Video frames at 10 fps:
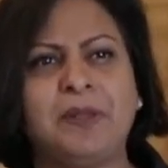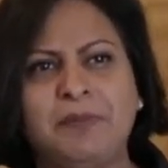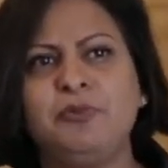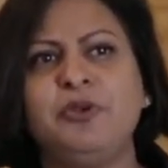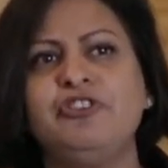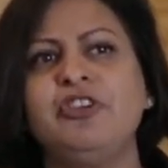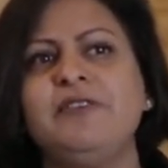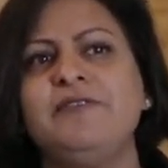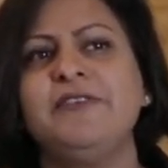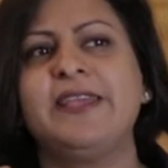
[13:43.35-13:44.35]
But we
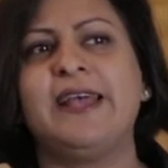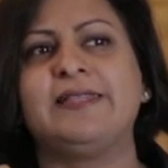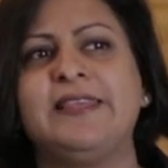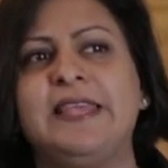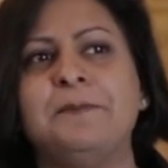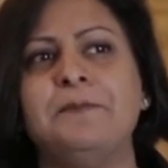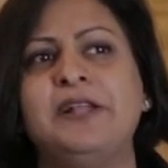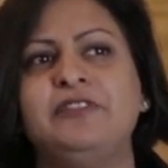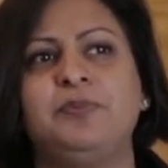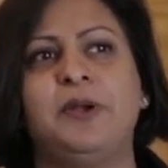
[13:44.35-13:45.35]
shouldn't forget the
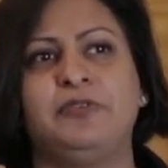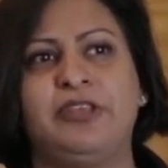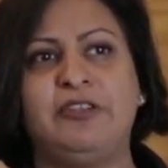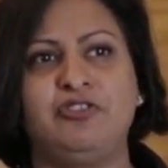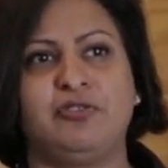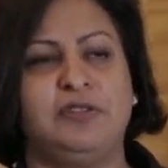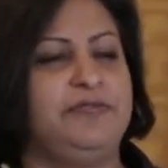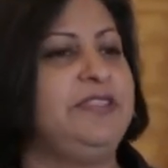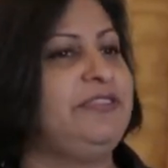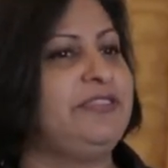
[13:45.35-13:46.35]
immense potential of
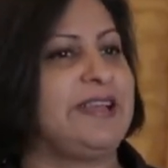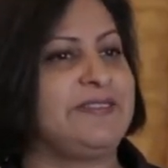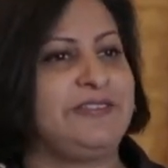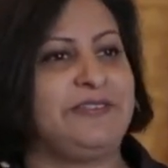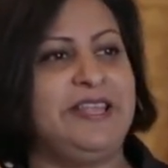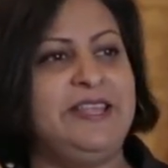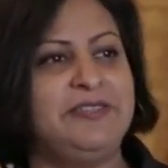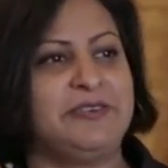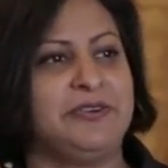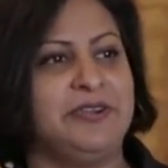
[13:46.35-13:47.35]
this sector
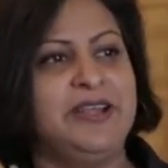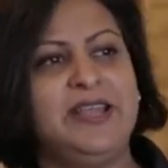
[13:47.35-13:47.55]
either.